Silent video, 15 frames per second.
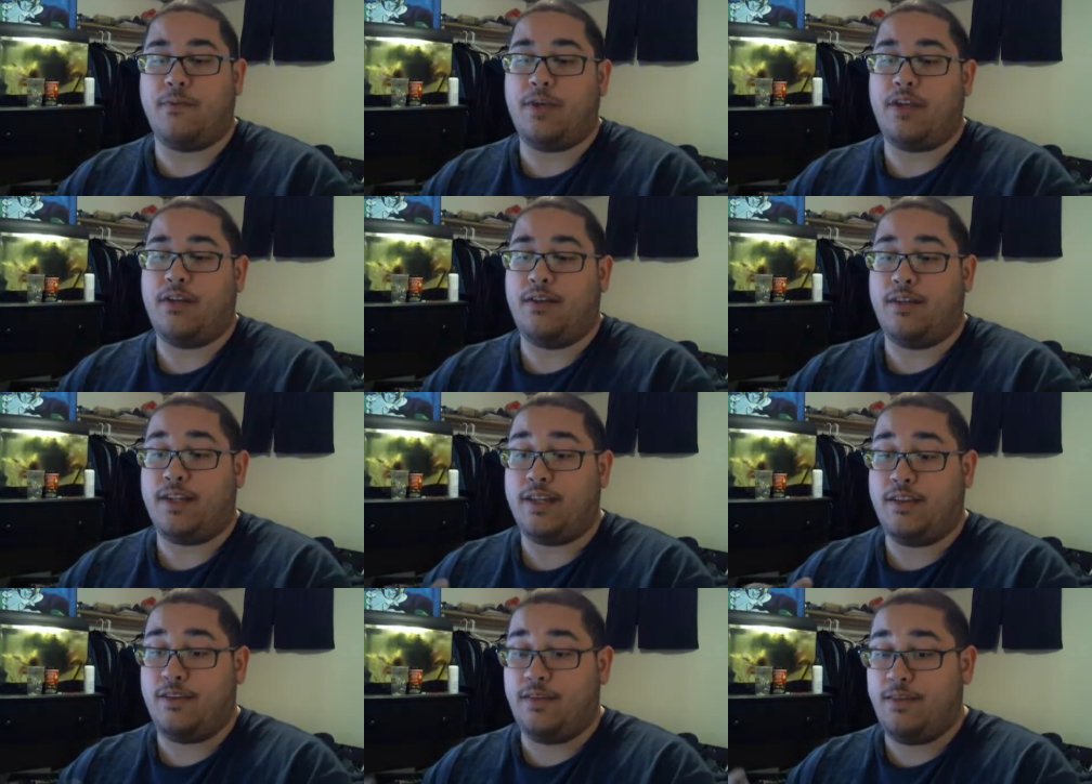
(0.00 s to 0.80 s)
me, like
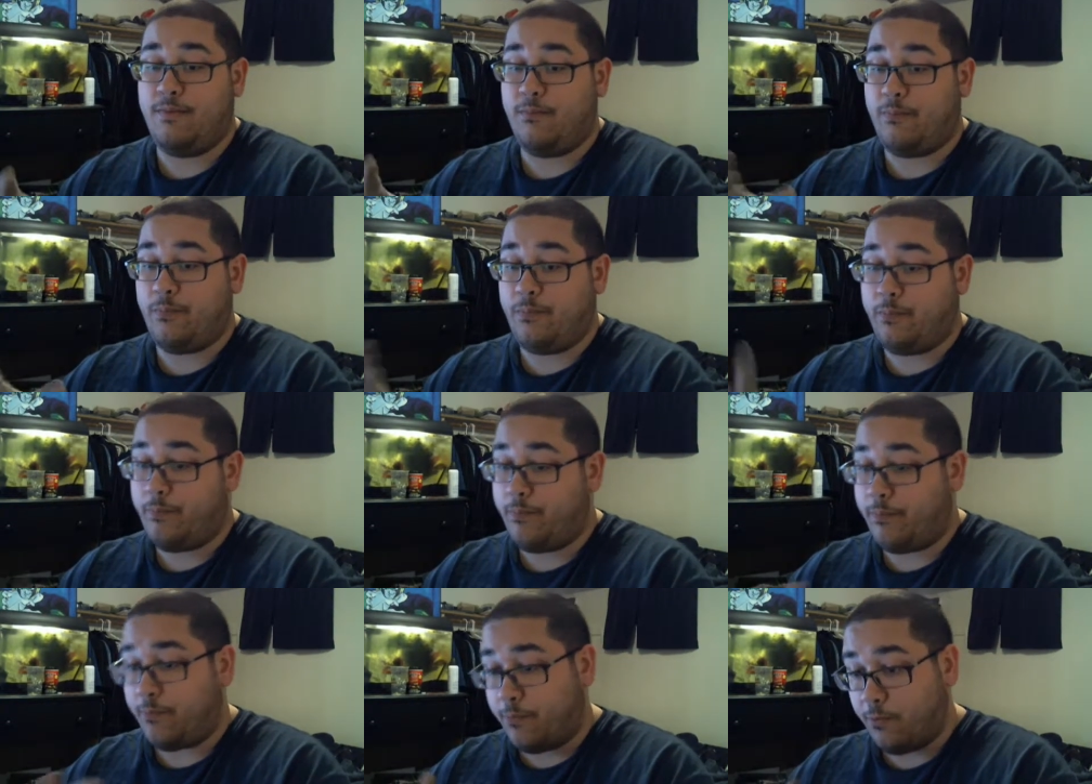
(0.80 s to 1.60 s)

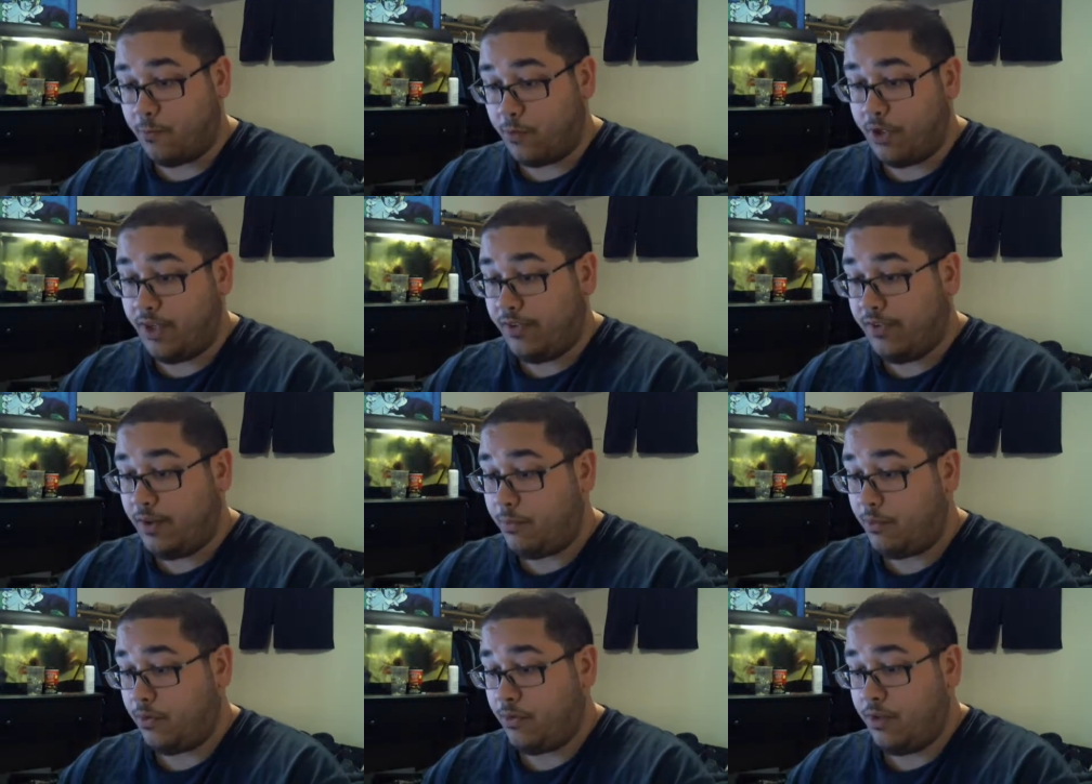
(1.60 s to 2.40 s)
really
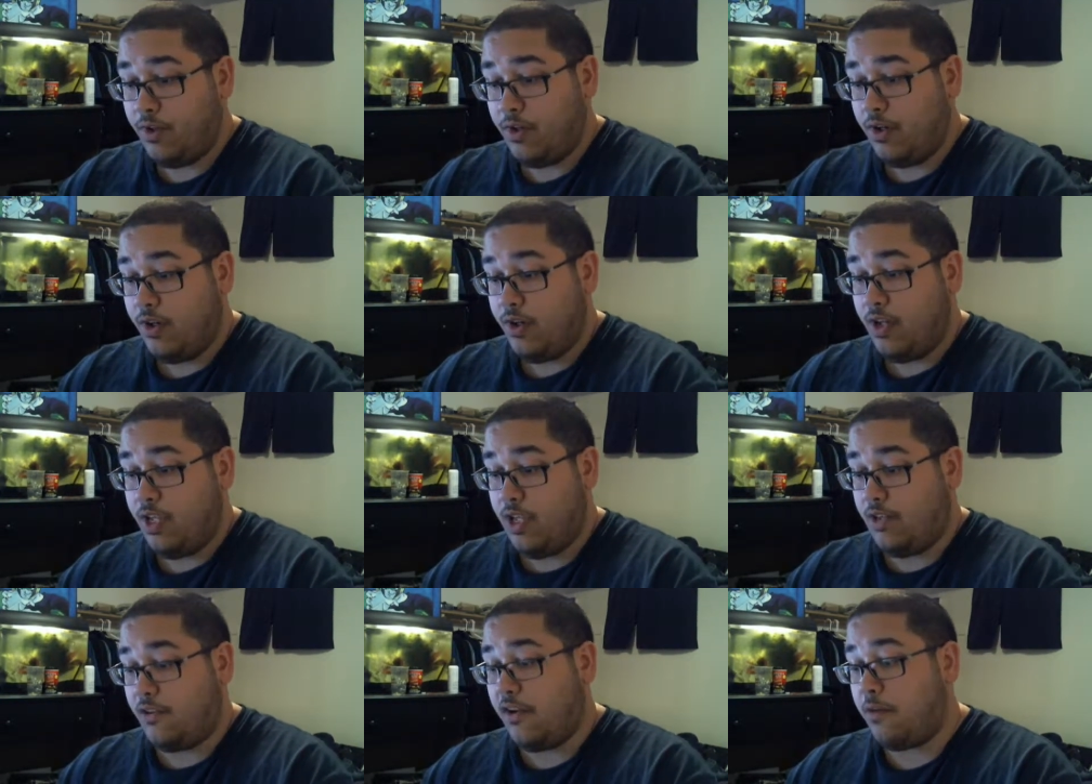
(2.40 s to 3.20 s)
simple.
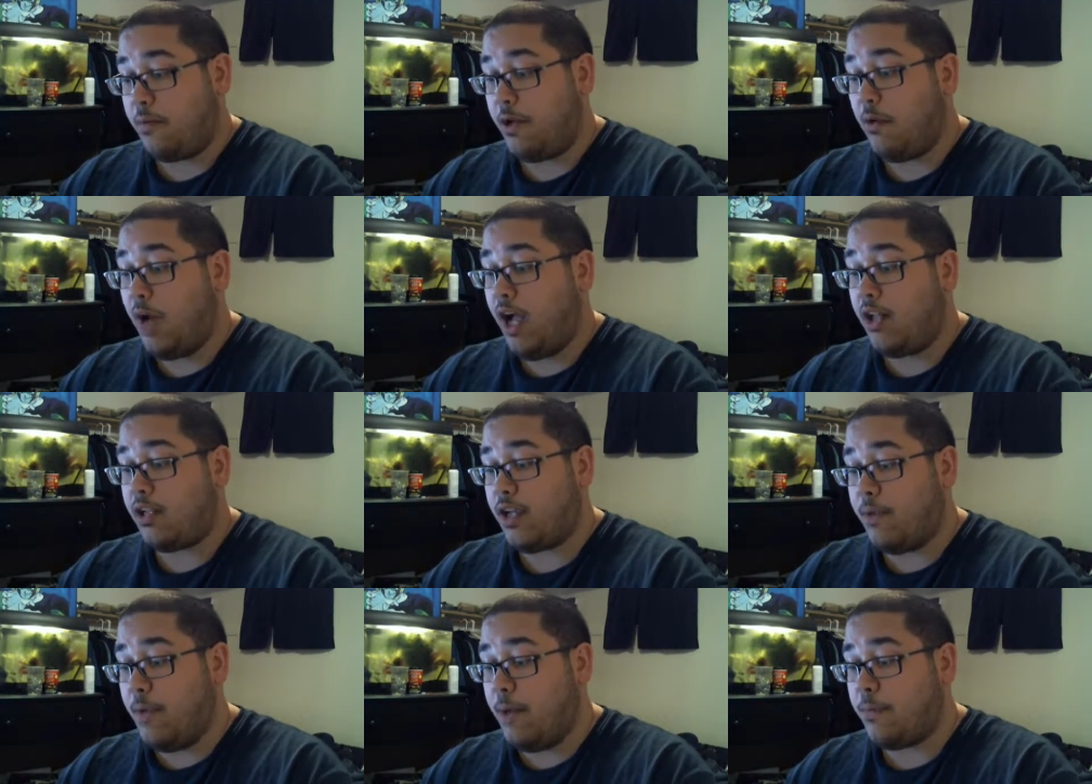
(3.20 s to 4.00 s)
It took me a while to
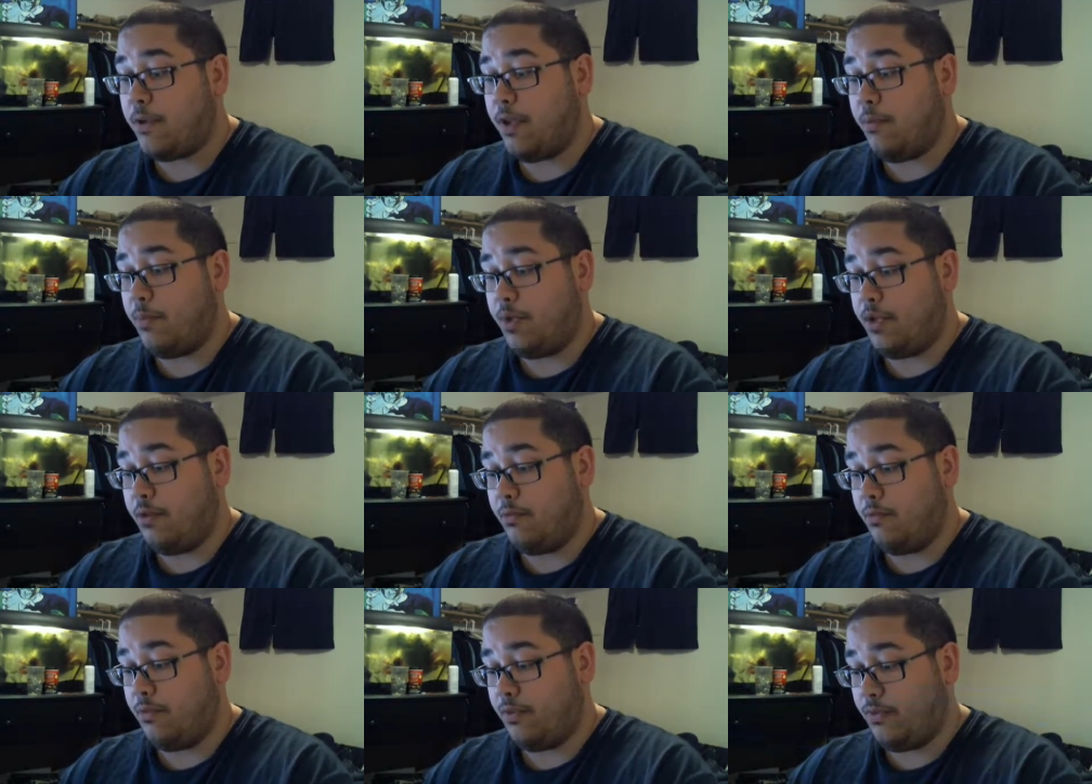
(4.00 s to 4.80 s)
come up with it, but it
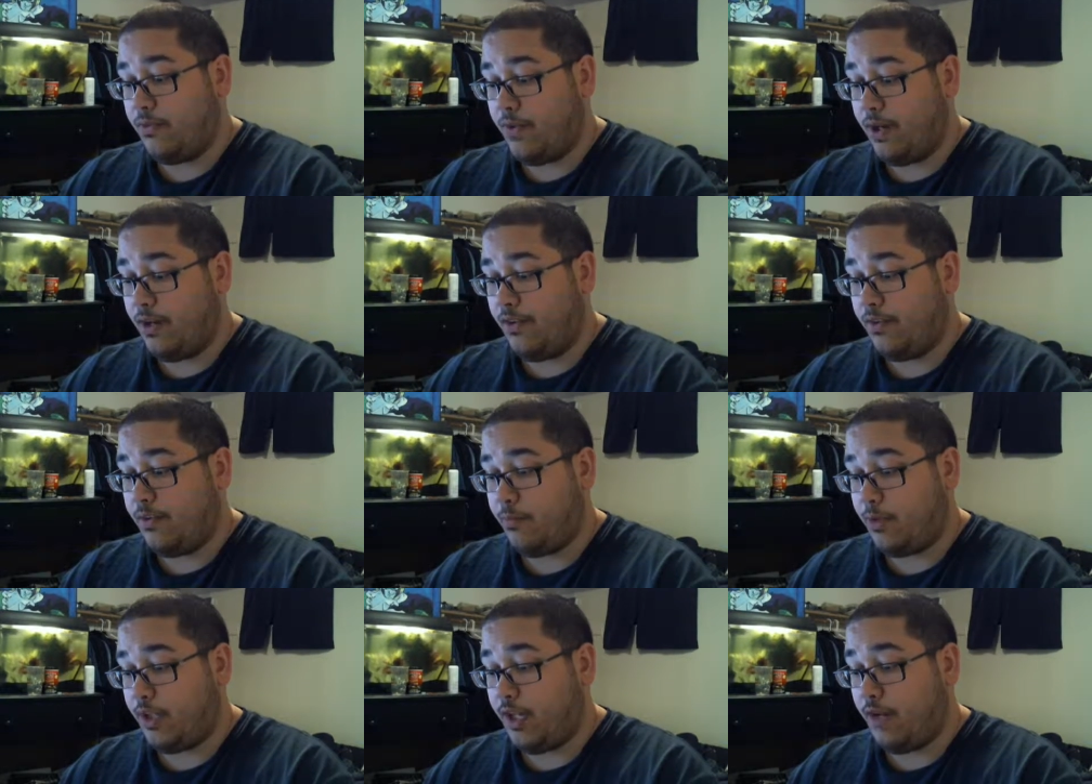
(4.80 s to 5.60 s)
was very
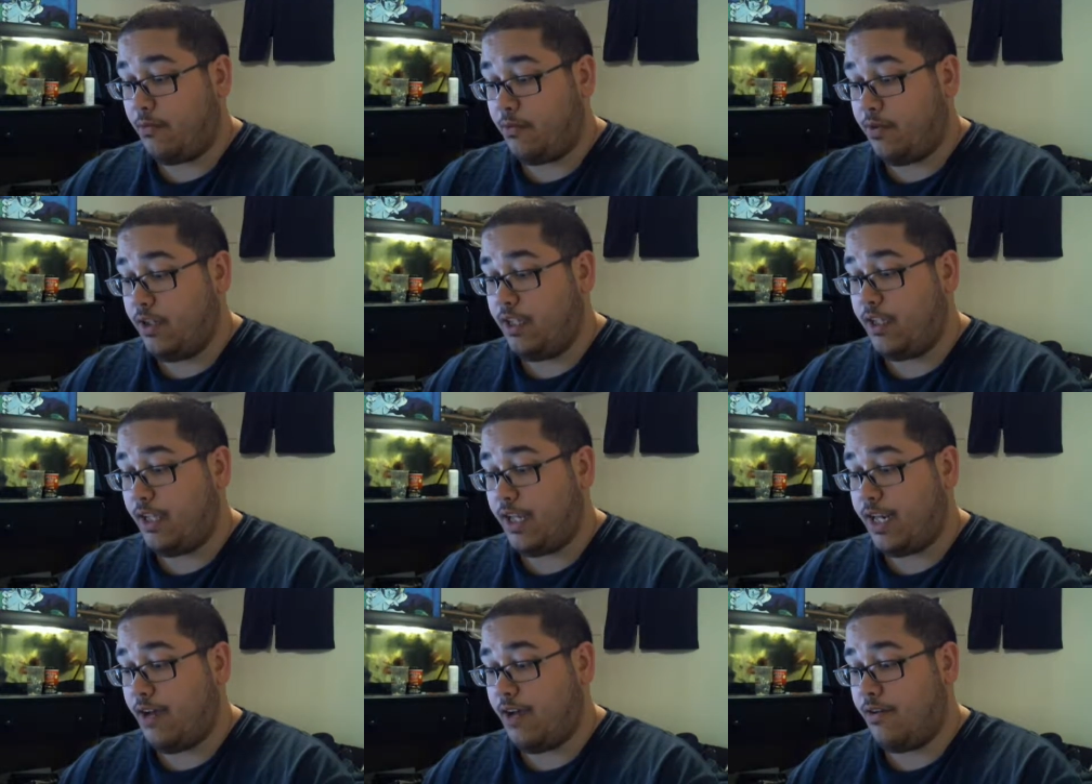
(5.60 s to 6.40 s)
simple, and I really
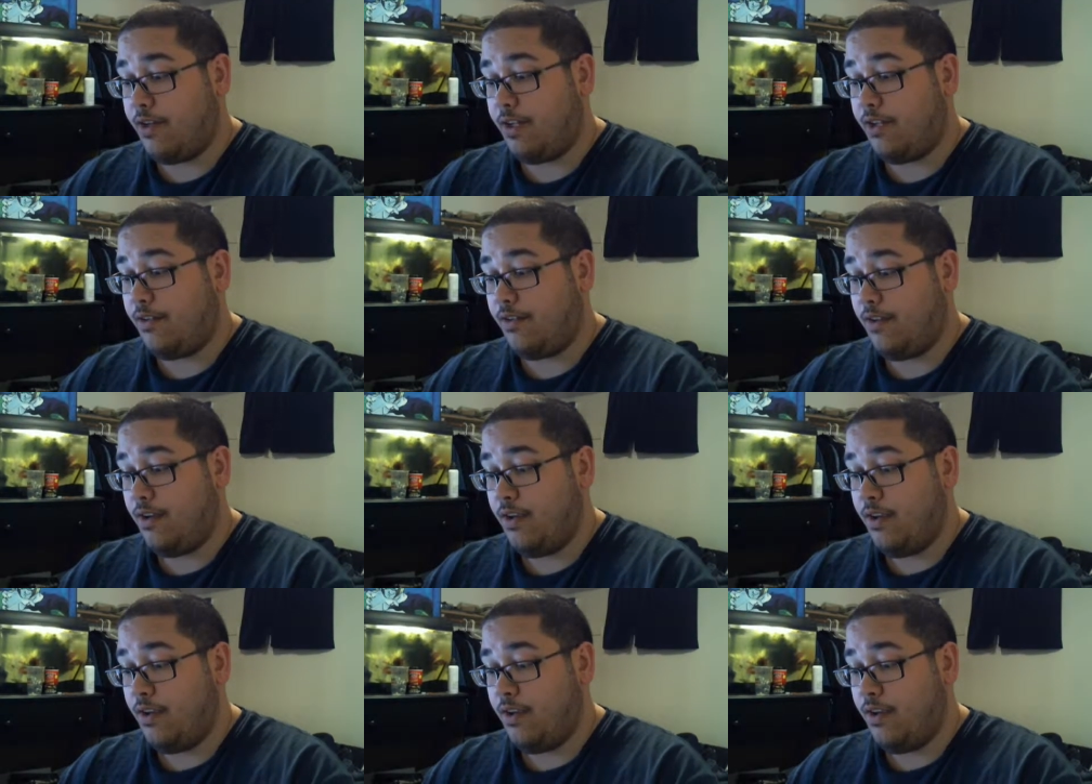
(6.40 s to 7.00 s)
like how it is.